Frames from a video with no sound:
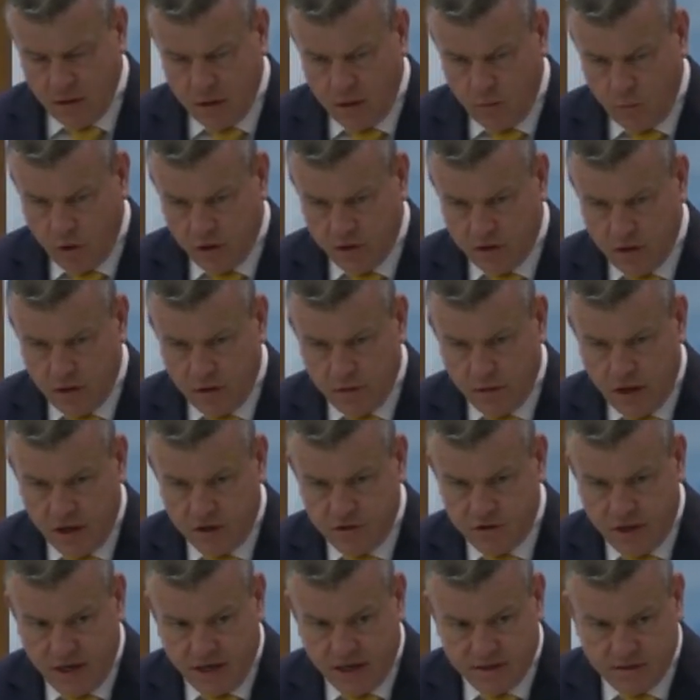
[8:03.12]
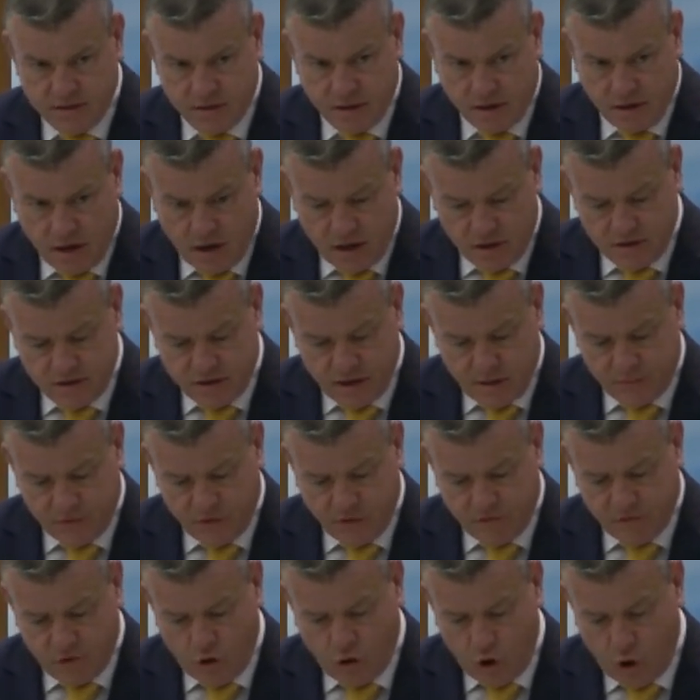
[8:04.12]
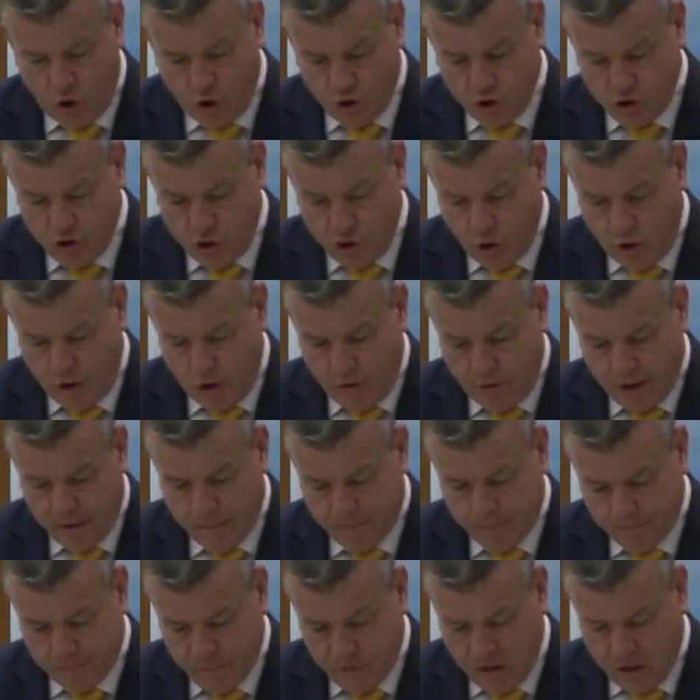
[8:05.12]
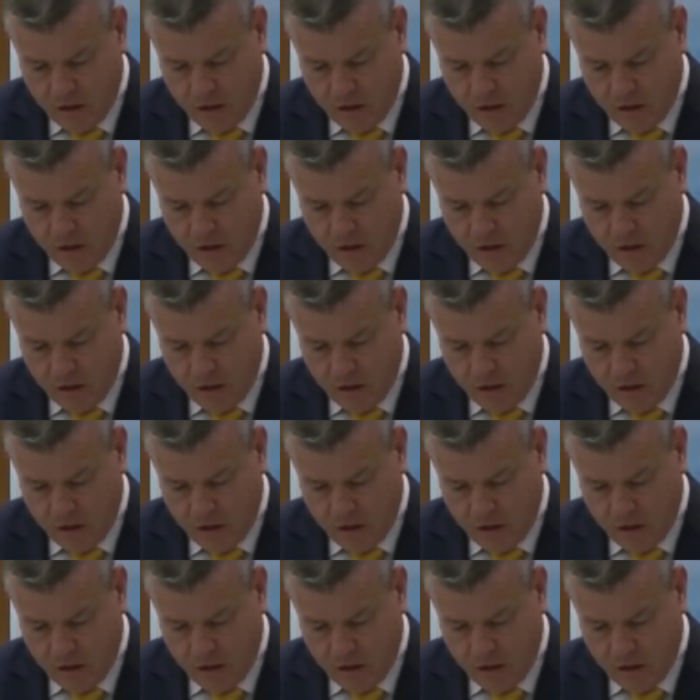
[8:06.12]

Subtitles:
I want to address the concept of cause lawyering,